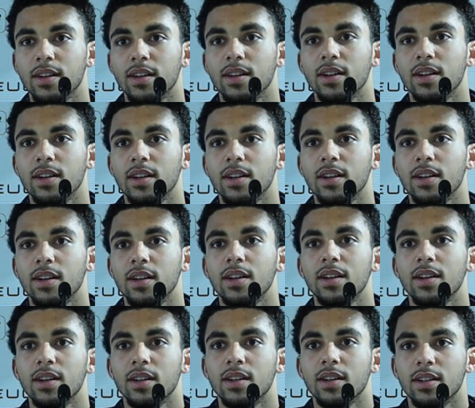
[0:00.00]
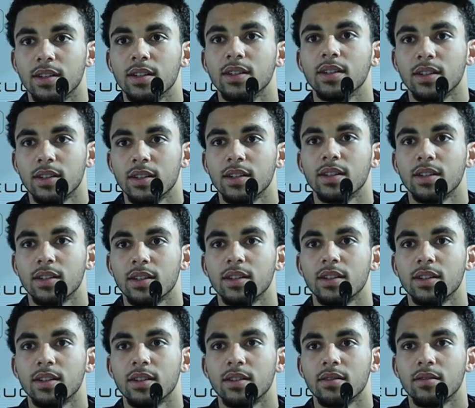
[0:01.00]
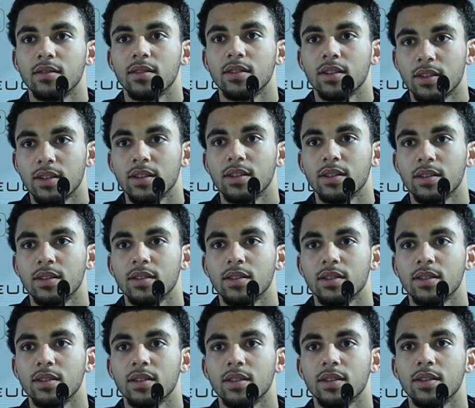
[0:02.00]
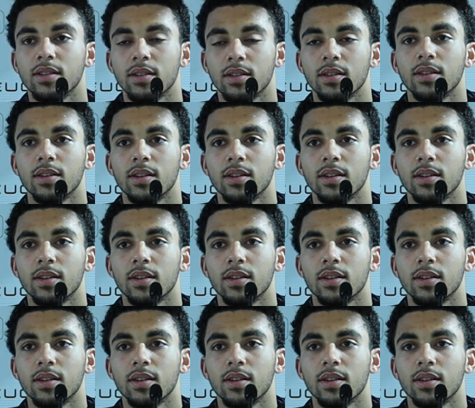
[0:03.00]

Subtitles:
Nothing is said.